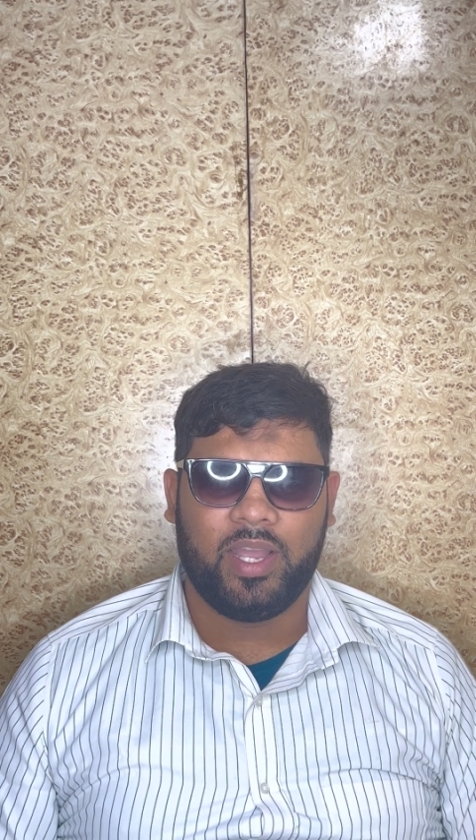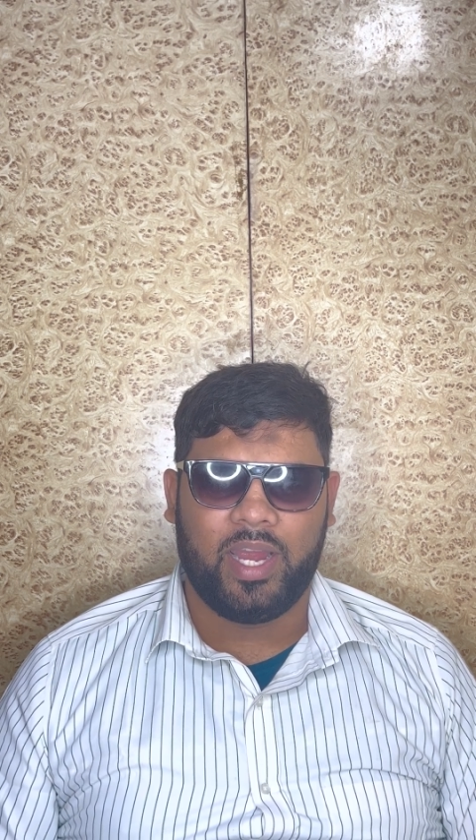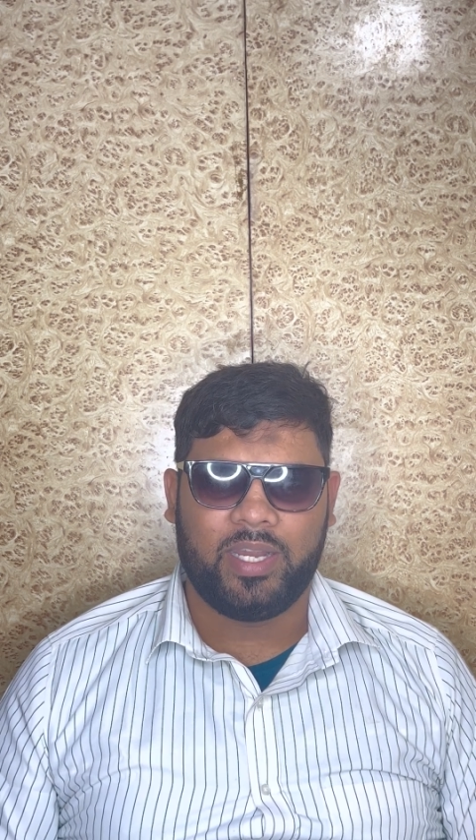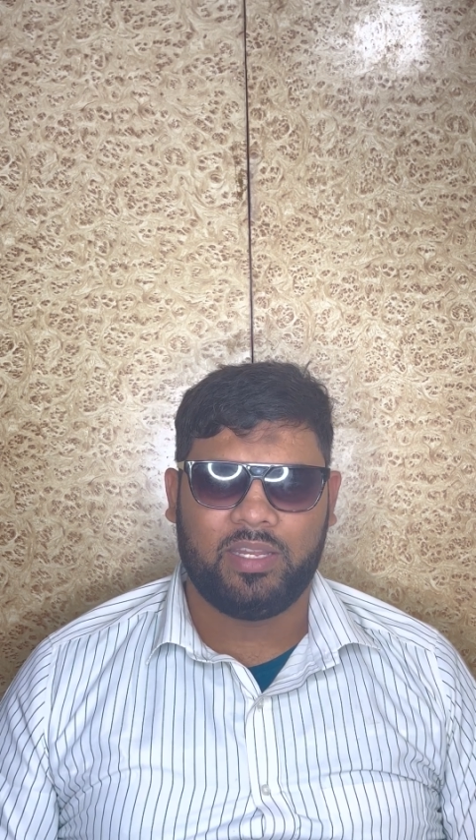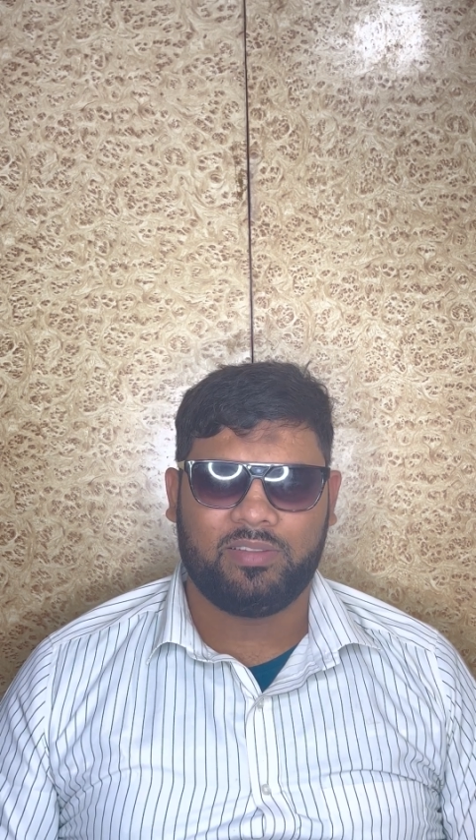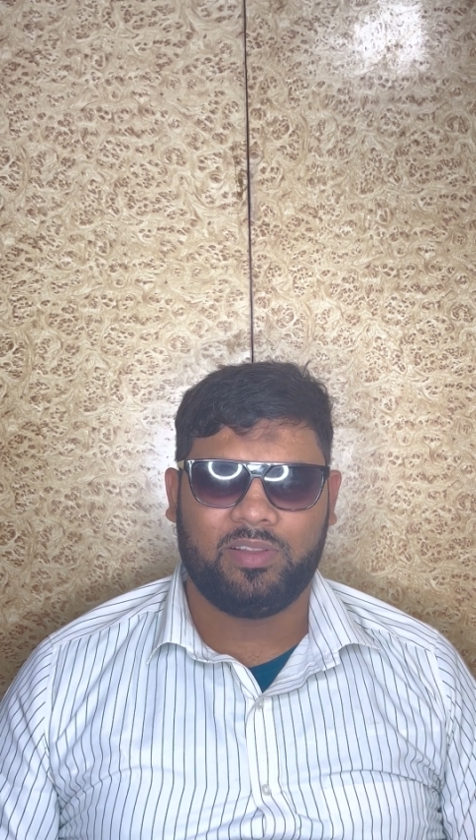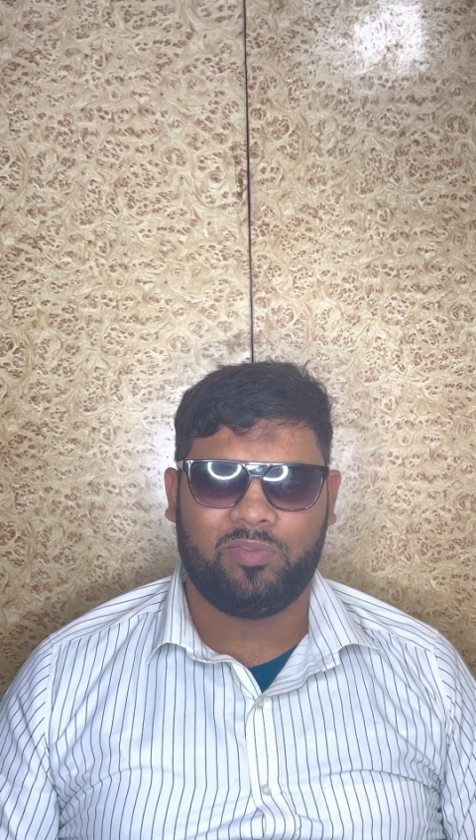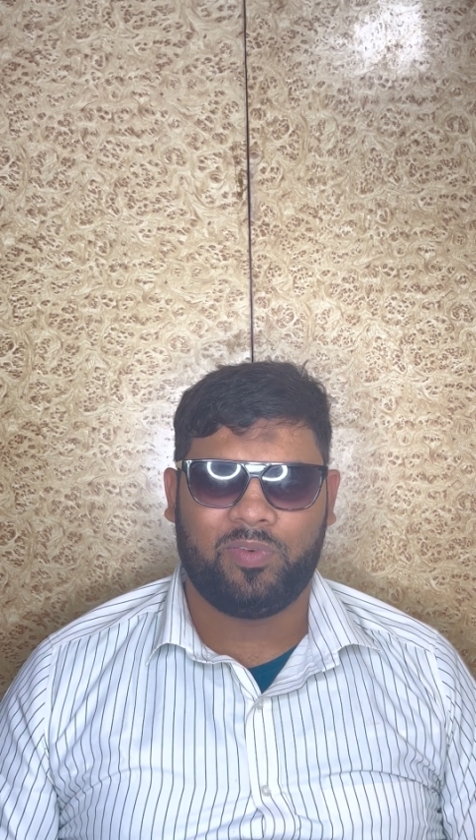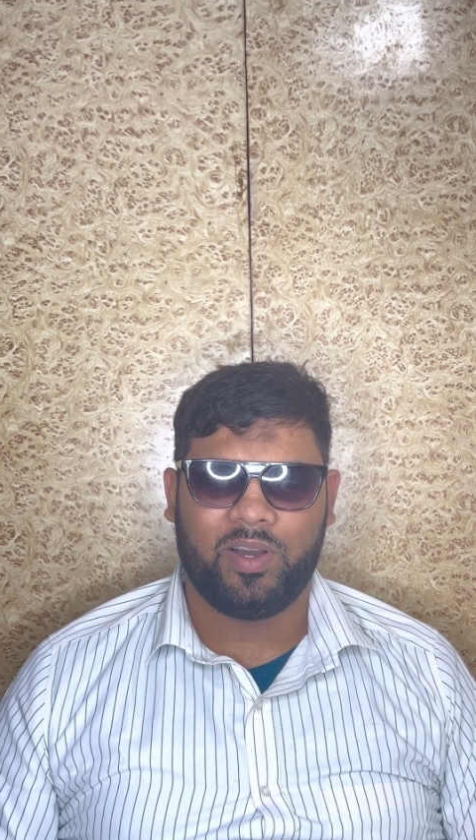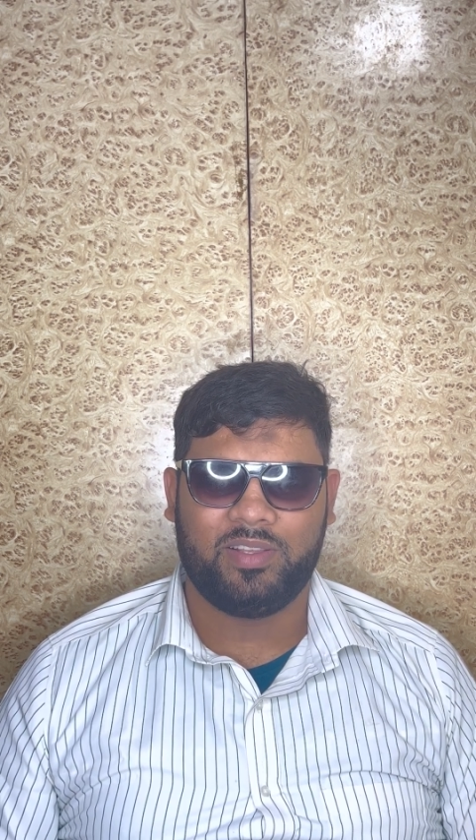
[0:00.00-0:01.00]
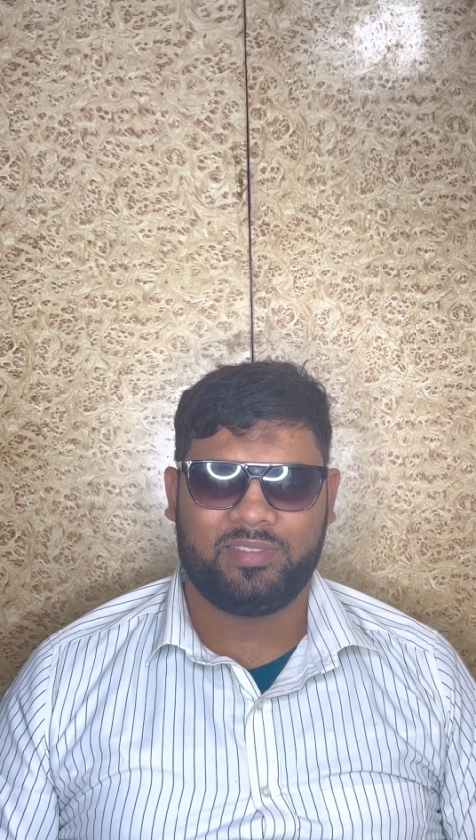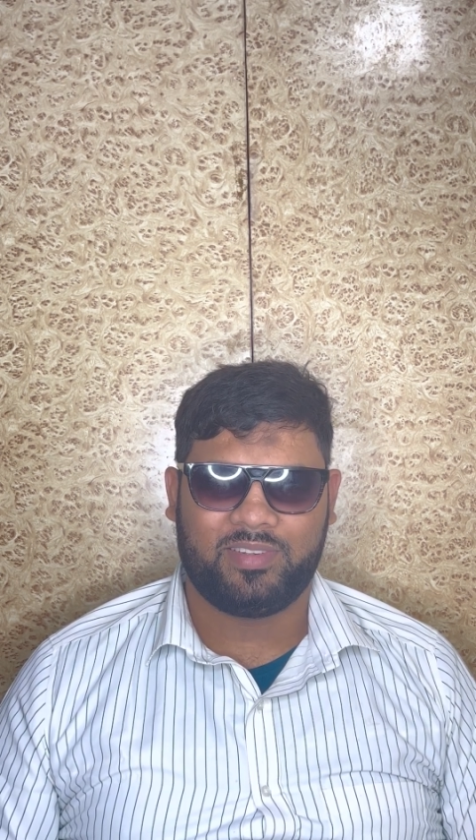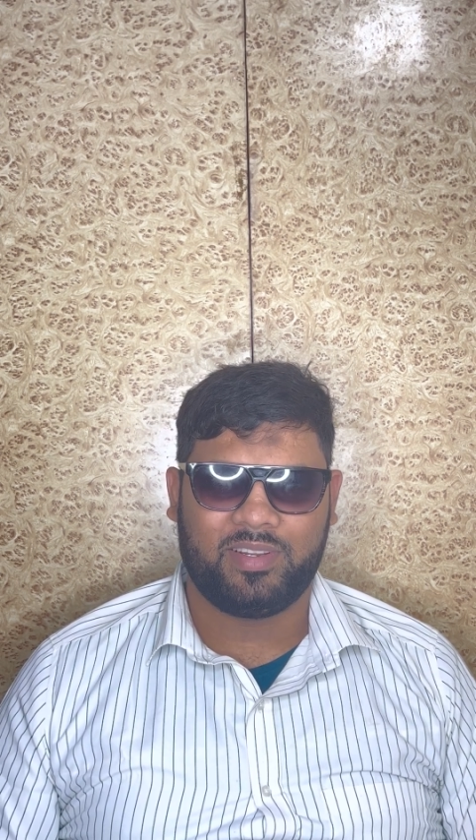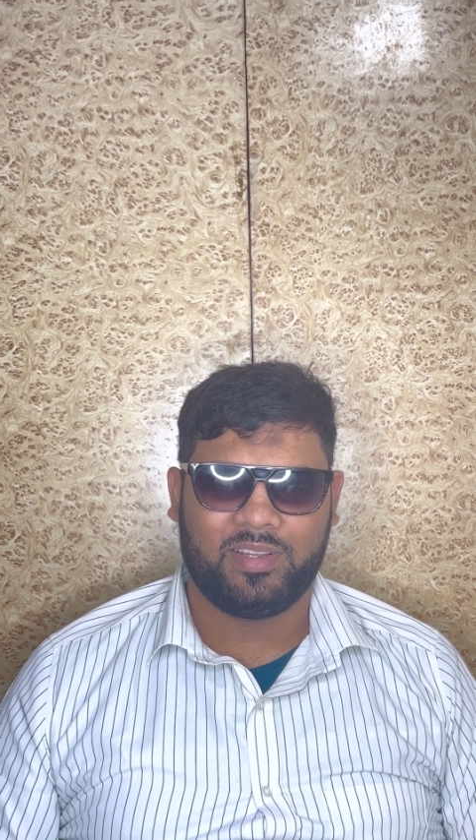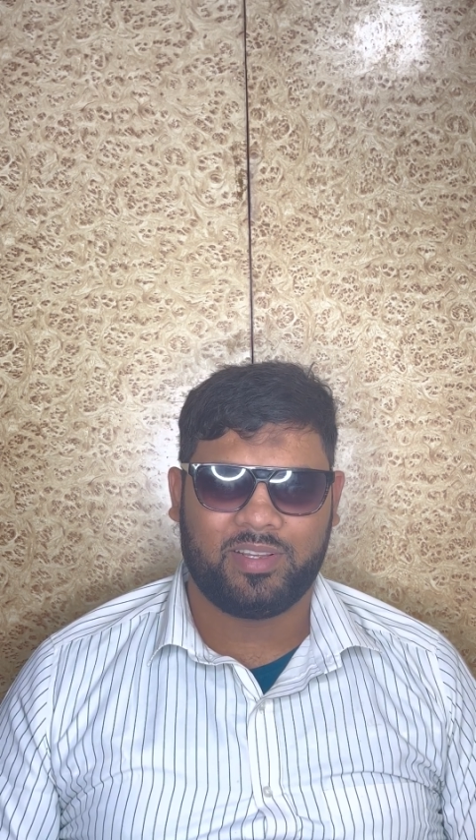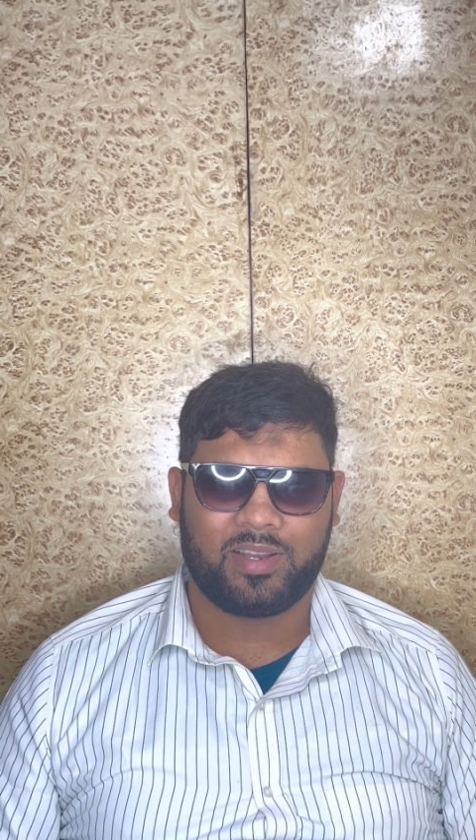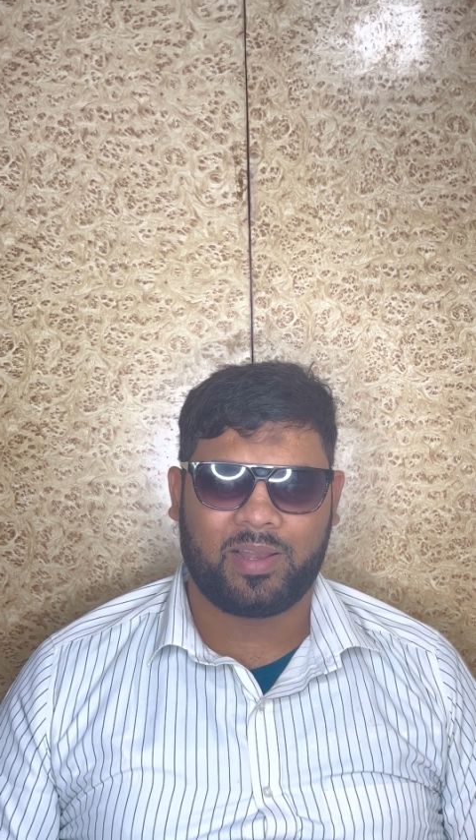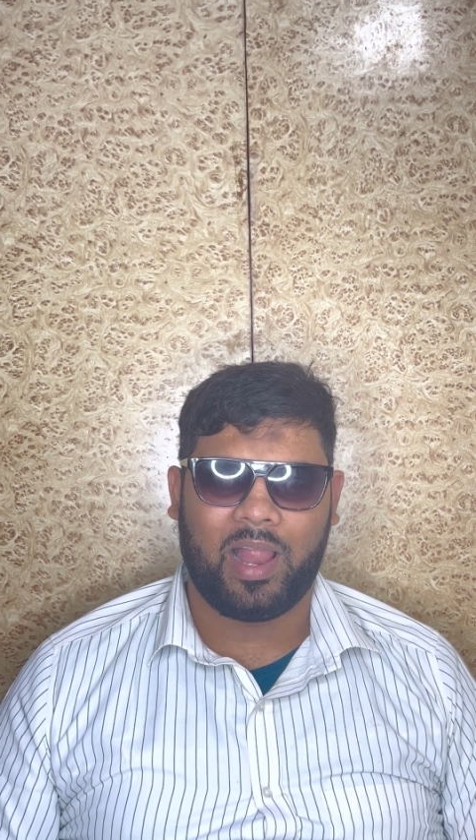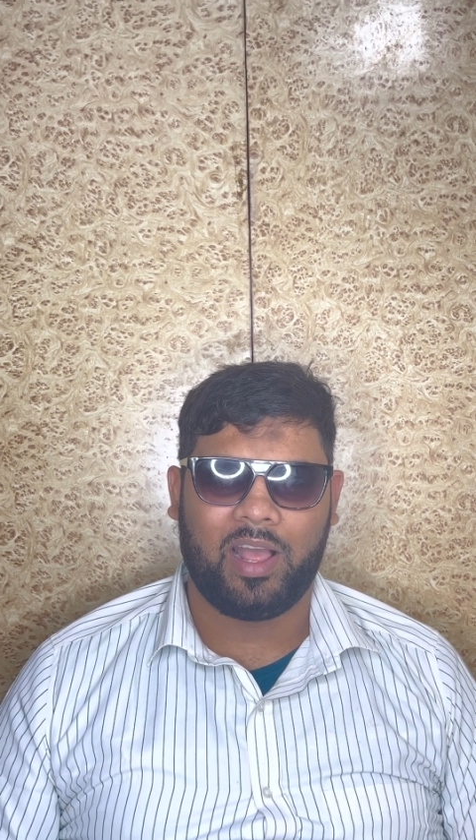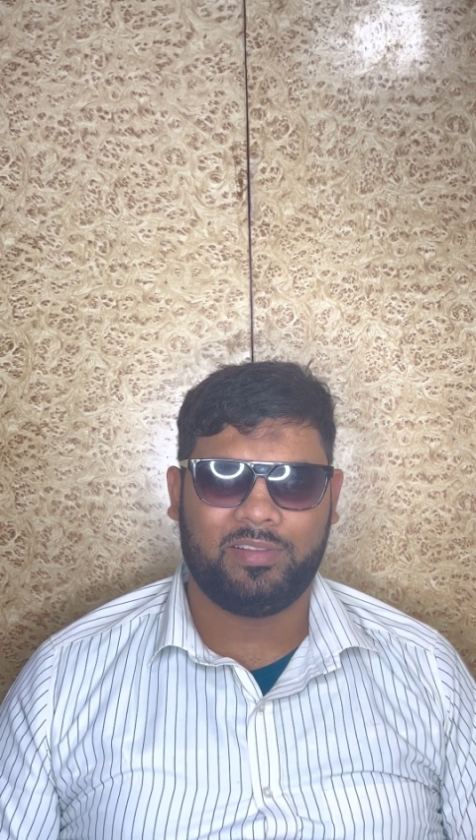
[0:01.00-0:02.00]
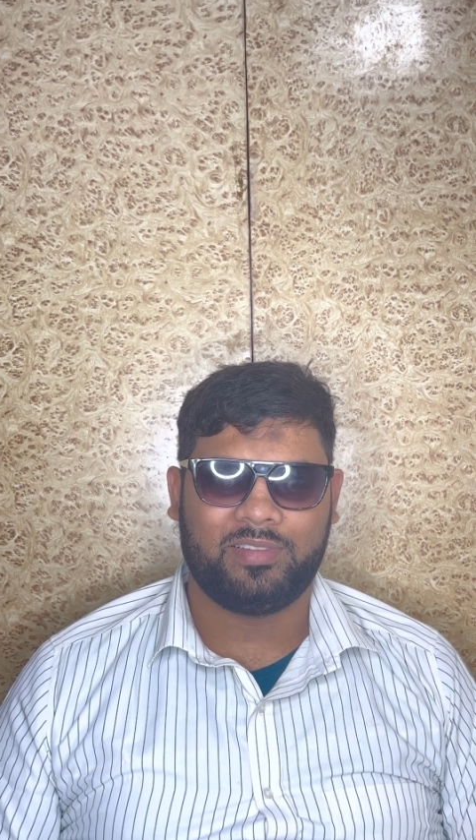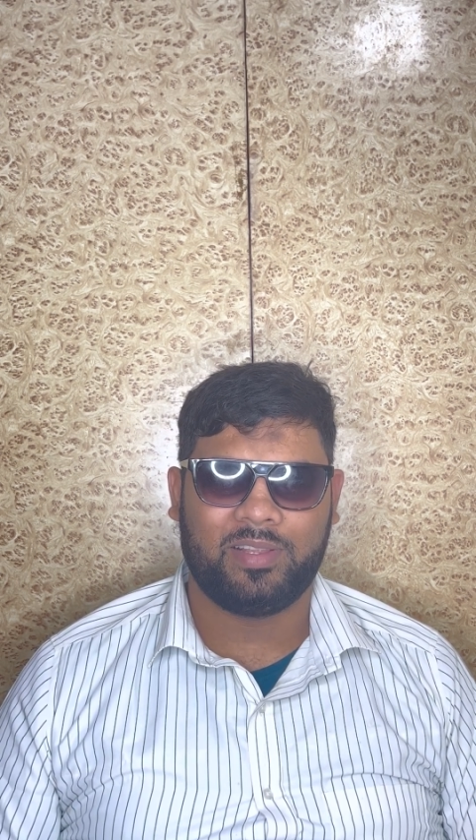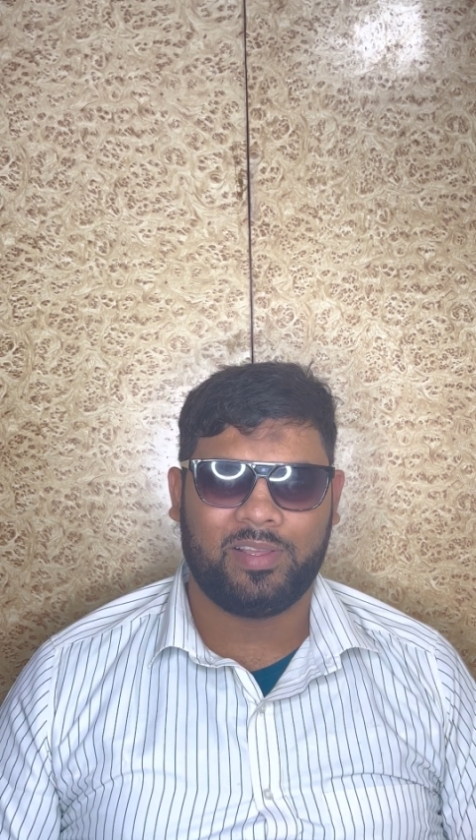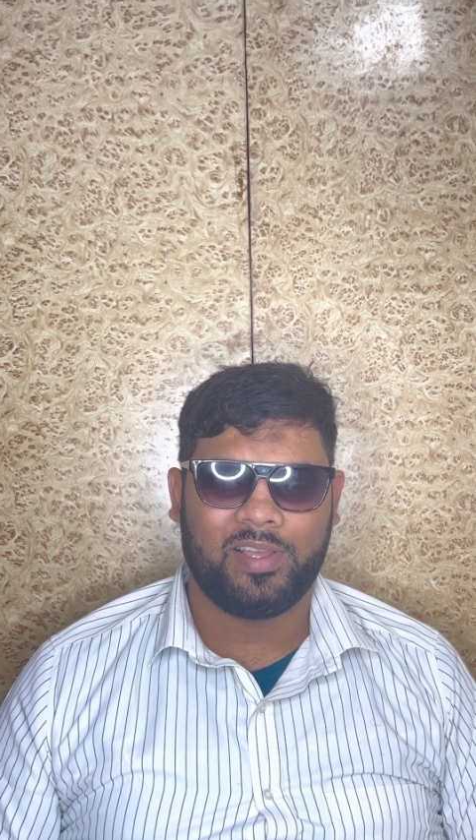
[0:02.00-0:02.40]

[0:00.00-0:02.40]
it is the first class